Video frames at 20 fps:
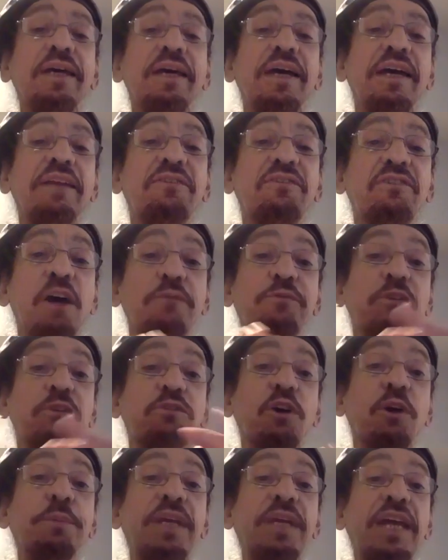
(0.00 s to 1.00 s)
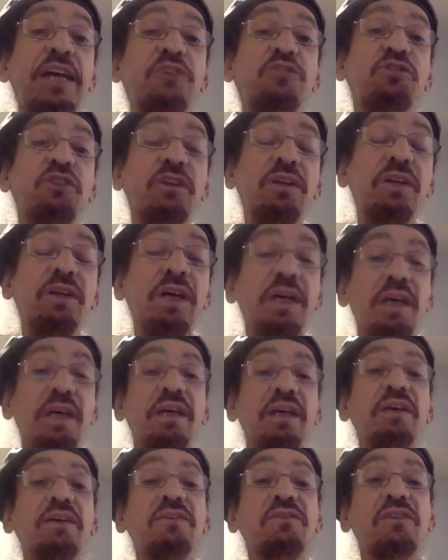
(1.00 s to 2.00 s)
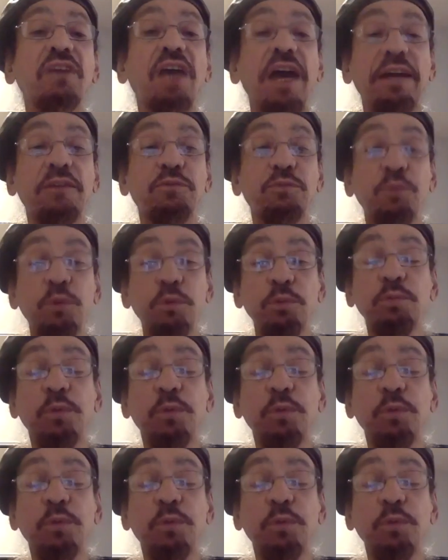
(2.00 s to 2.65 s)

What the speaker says: and self-determination is at root